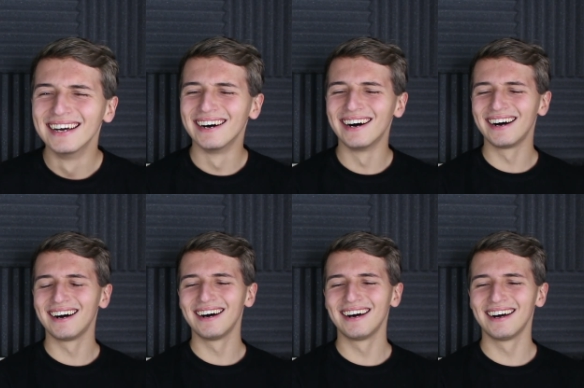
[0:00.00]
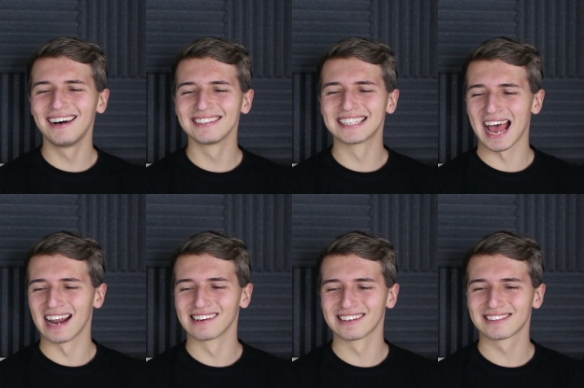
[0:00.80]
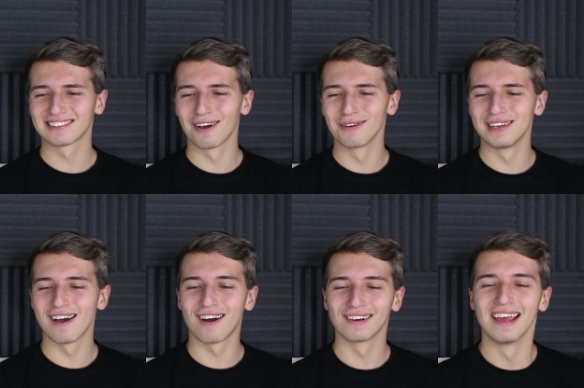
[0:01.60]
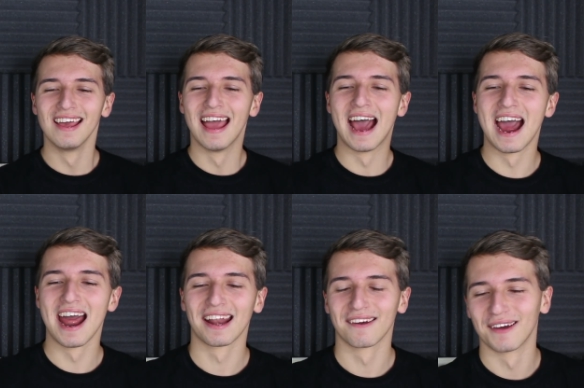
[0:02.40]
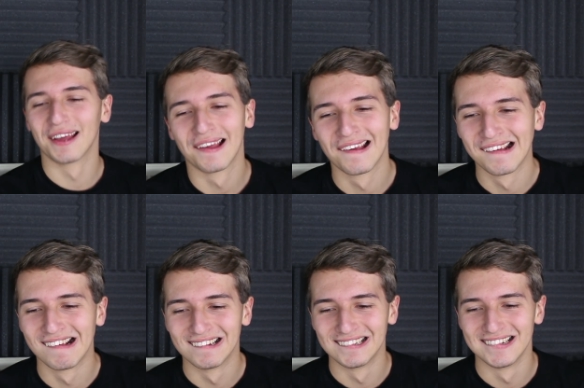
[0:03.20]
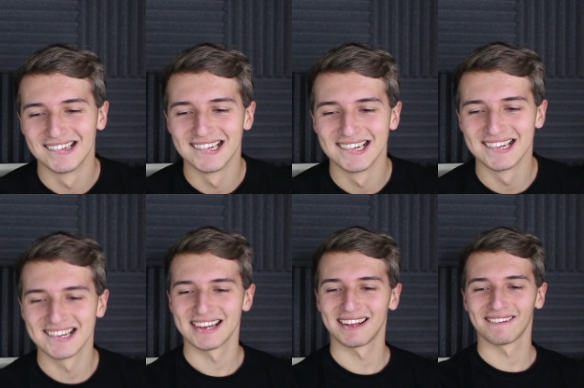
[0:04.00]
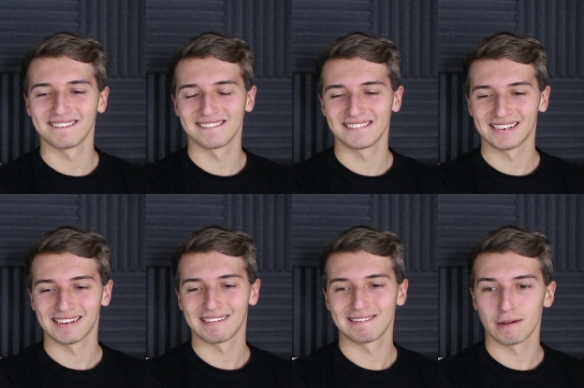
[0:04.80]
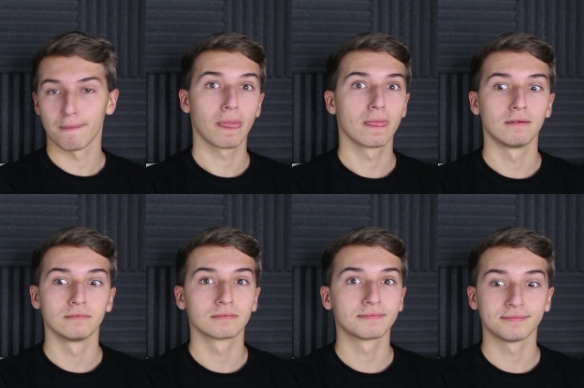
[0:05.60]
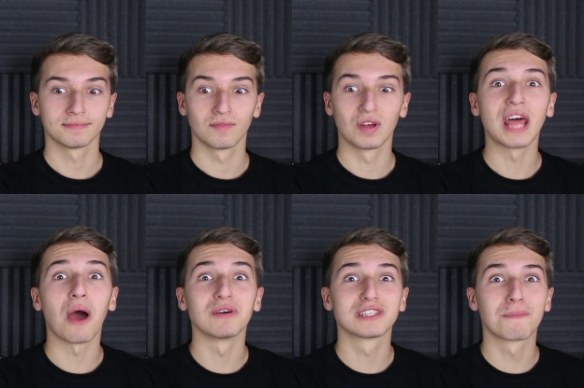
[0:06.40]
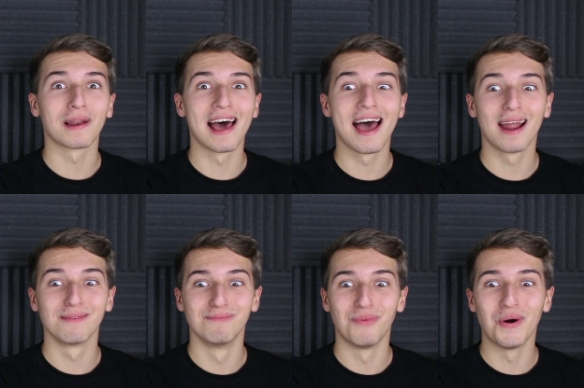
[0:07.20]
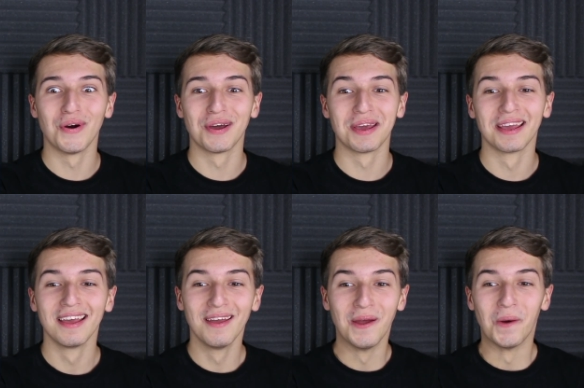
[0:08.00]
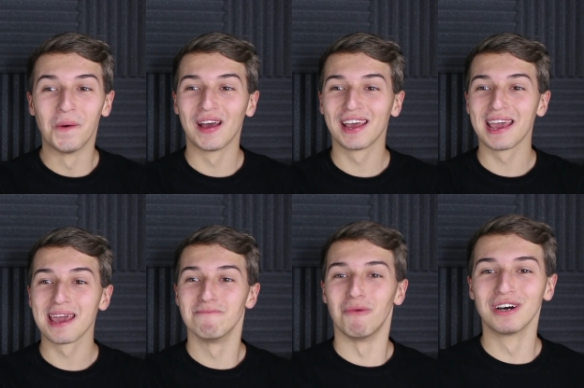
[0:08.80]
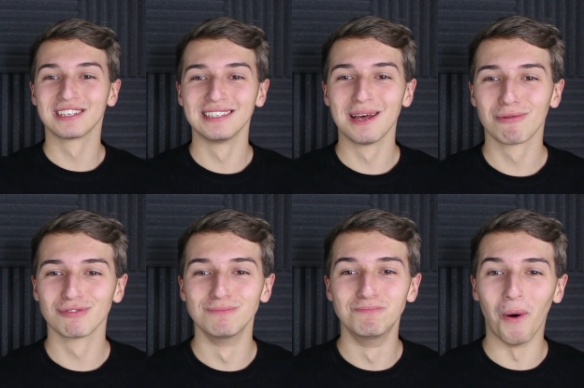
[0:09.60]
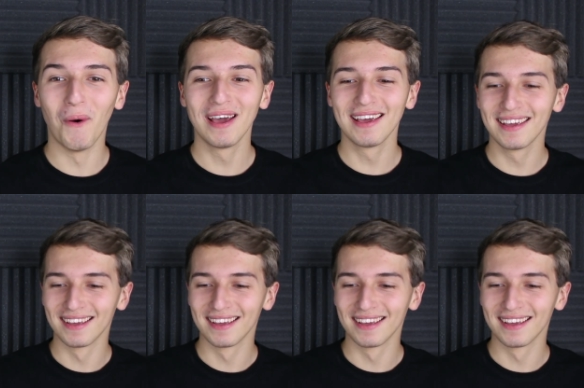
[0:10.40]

oh, Dan looks so young. Anyway. Oh, oh. That was the plan, boy. Way moist nipples, boy.